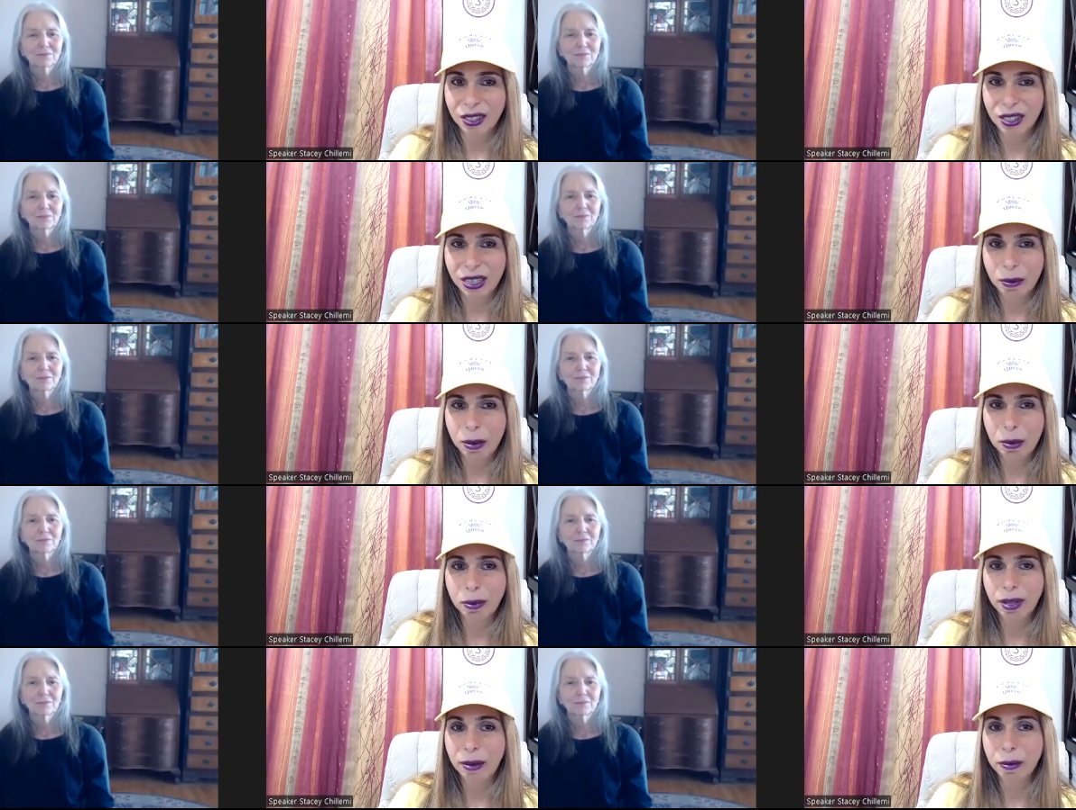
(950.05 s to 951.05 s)
Speaker 1: You see people
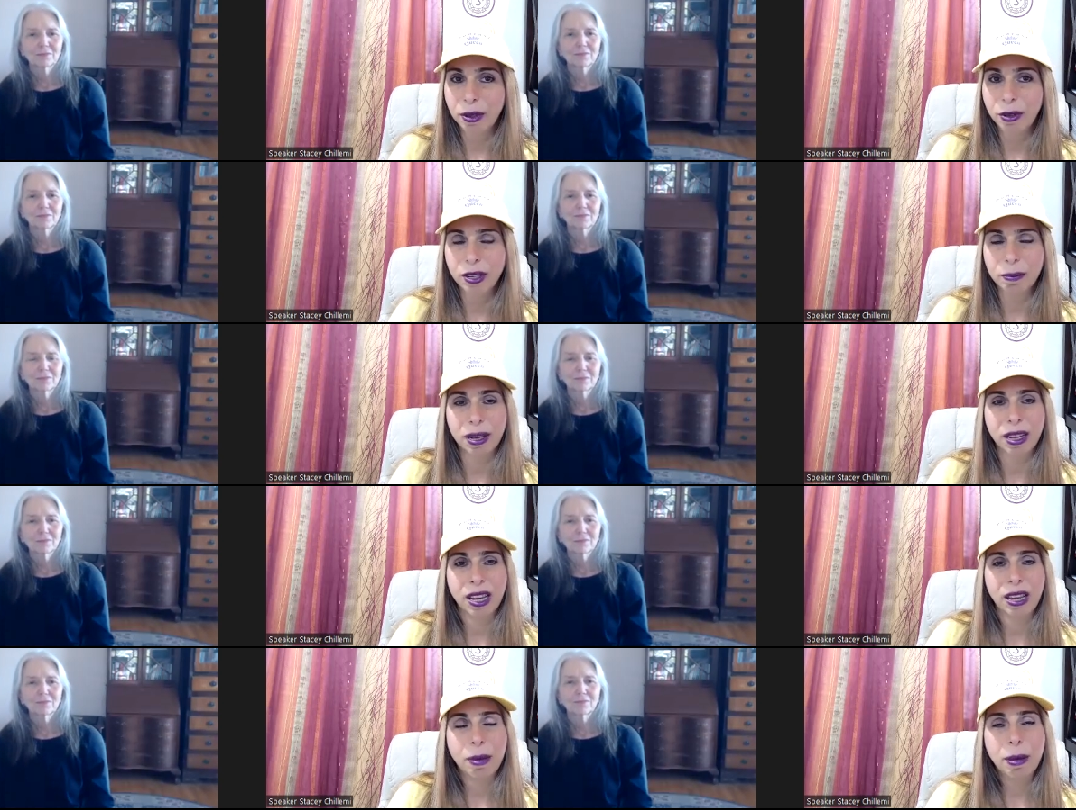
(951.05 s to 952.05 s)
playing music, but
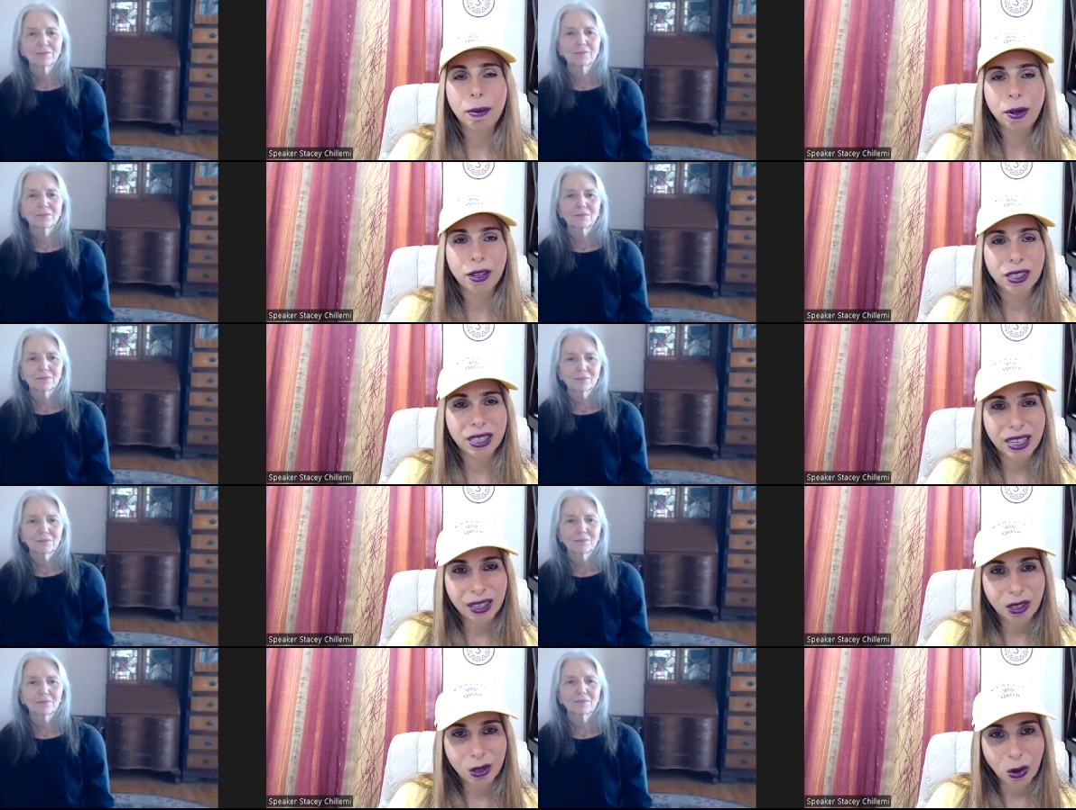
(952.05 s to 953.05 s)
people aren't
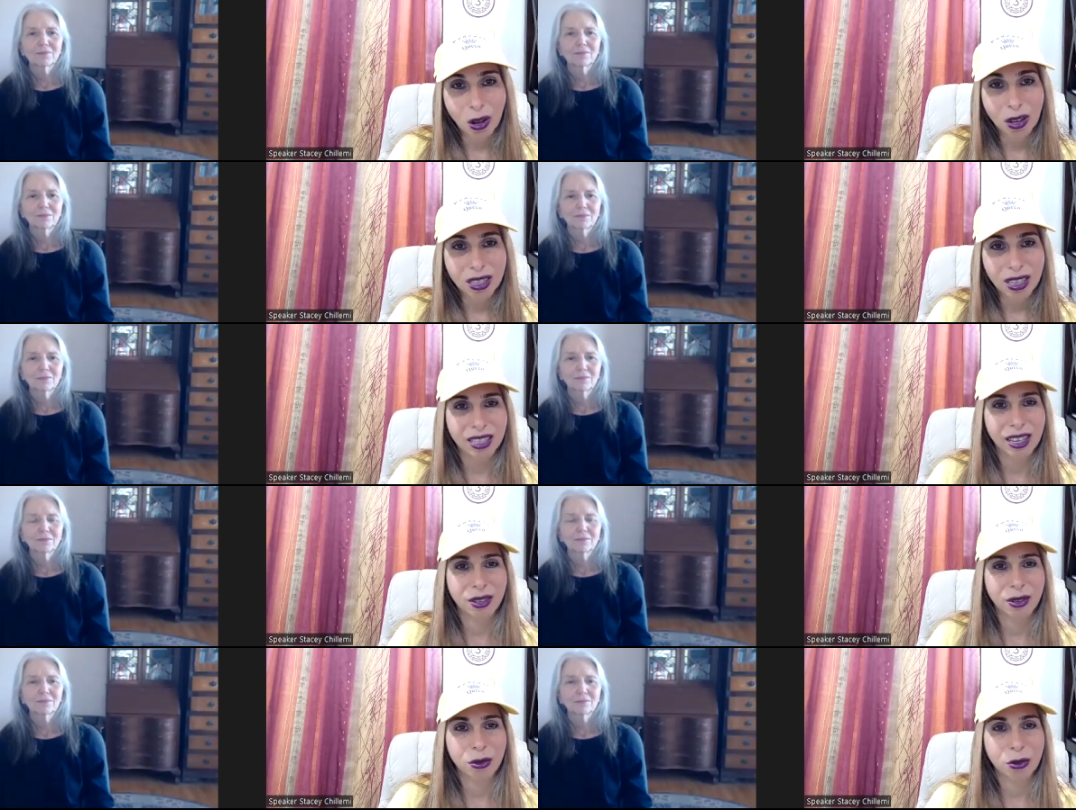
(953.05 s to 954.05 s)
singing songs like they
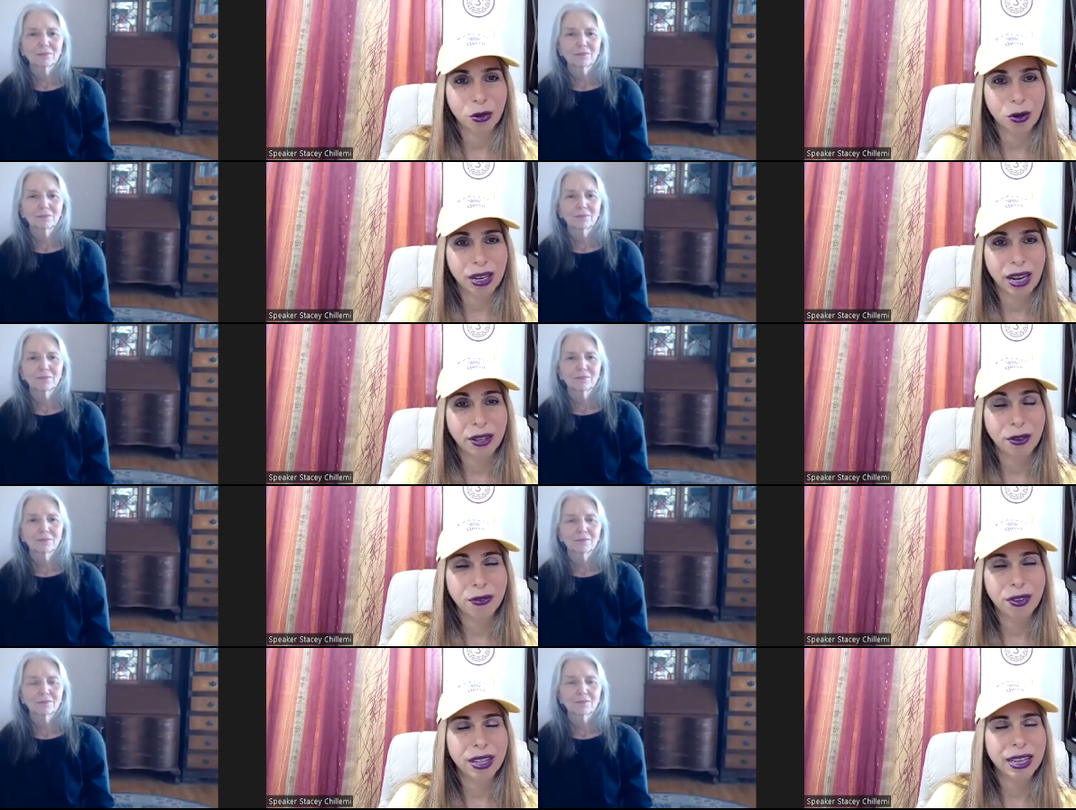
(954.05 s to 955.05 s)
used to, and and you
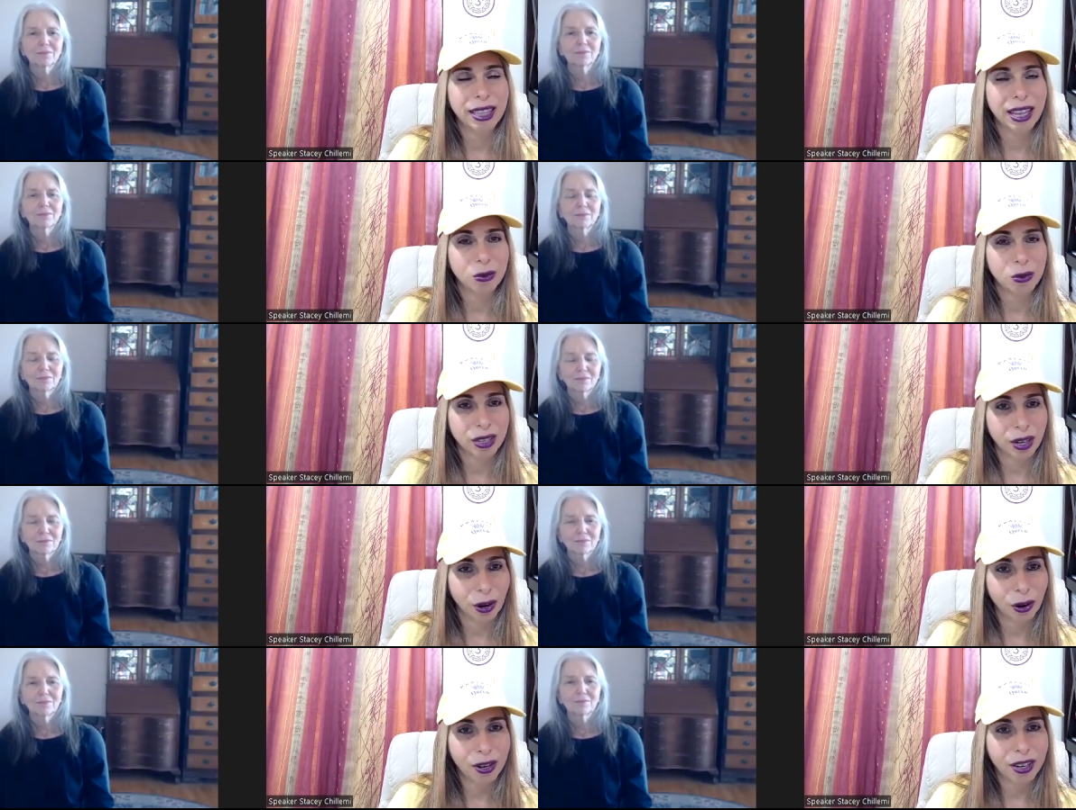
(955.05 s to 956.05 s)
feel like that's really
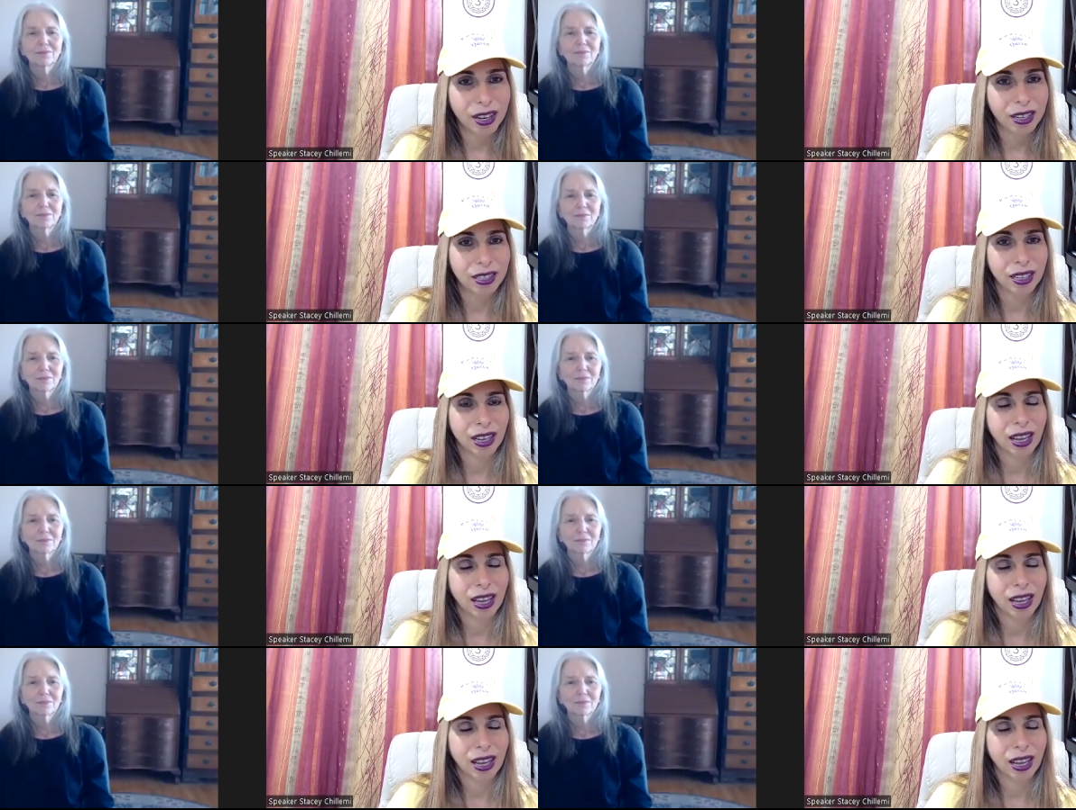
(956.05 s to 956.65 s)
hurting us.